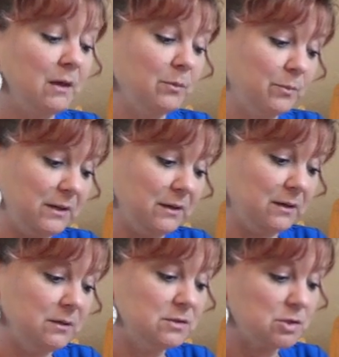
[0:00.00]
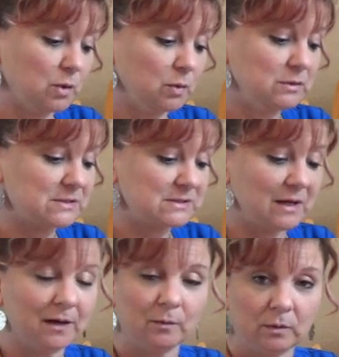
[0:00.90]
B, Toad does
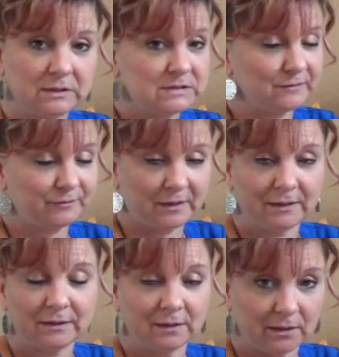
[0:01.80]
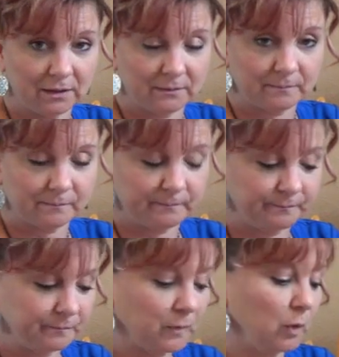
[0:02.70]
not want to fly a kite.
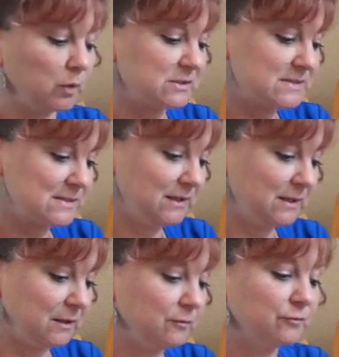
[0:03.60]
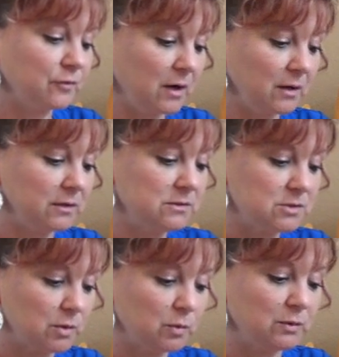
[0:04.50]
Or C, Frog and
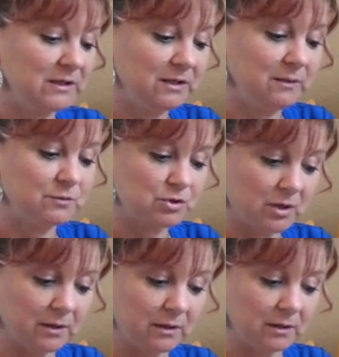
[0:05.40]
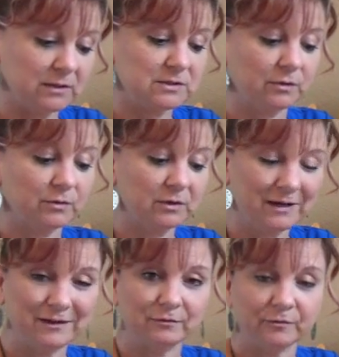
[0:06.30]
Toad keep trying until their
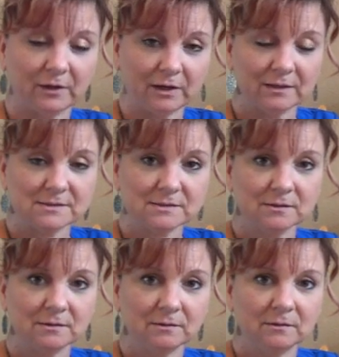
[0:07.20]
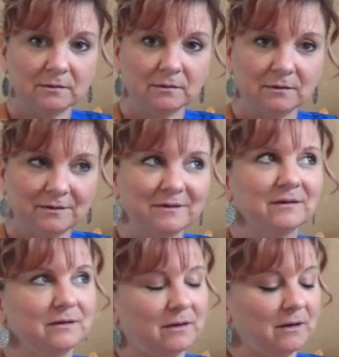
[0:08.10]
kite flies.
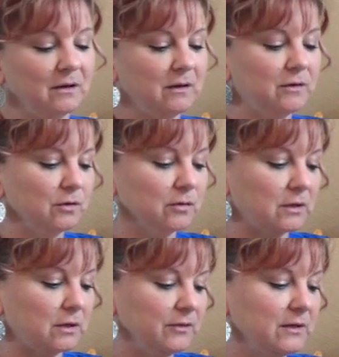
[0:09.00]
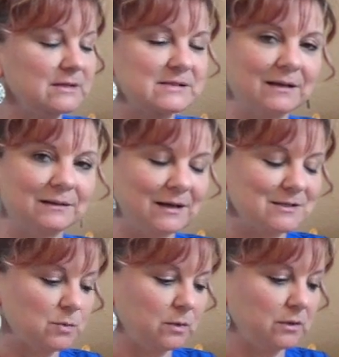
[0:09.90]
Yeah, I agree. I think it's that
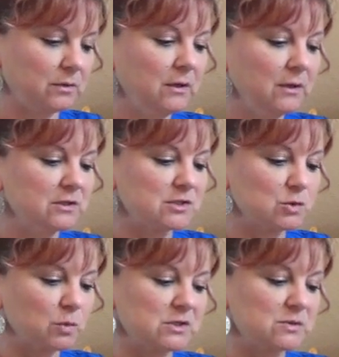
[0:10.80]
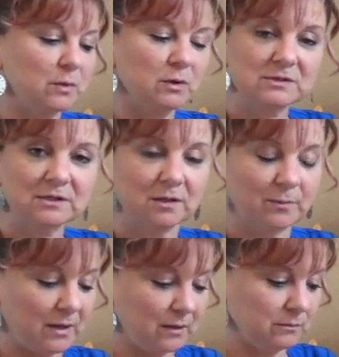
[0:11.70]
last one. The story's mostly
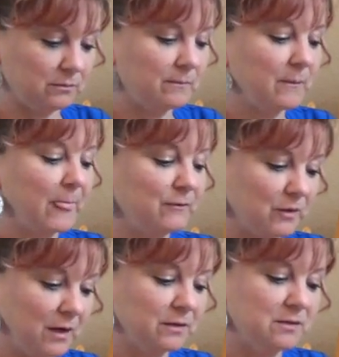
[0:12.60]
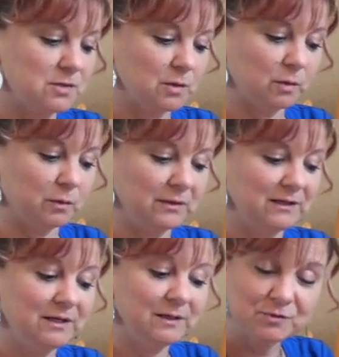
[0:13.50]
about Frog and Toad
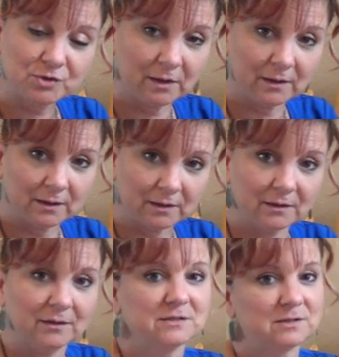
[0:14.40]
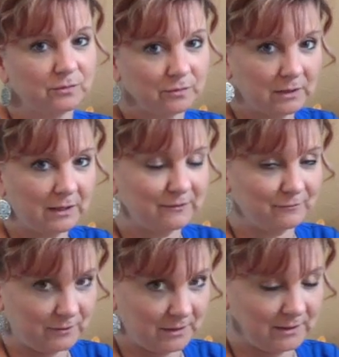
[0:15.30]
keep trying until their
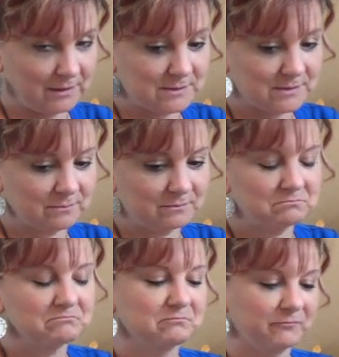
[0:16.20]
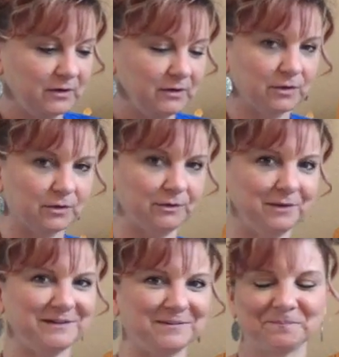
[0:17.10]
kite flies. Very
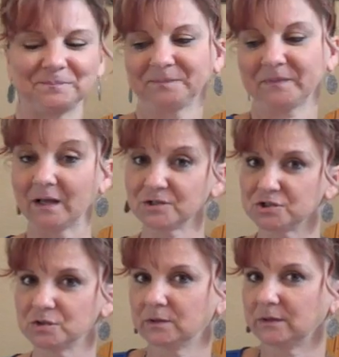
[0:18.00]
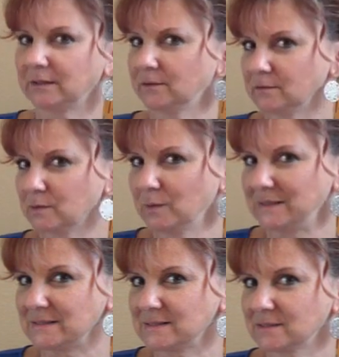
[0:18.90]
good. How'd you do on that little
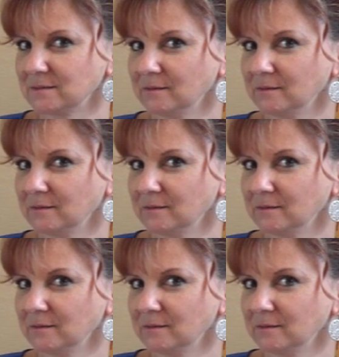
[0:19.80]
quiz?